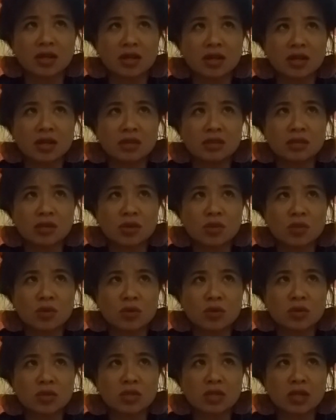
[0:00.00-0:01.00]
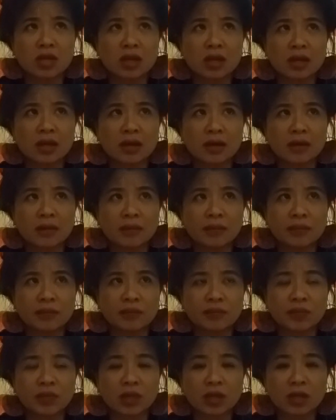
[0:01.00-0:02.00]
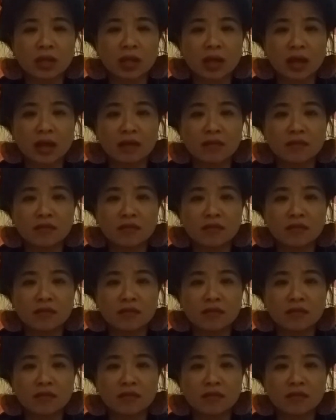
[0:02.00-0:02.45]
It's almost like life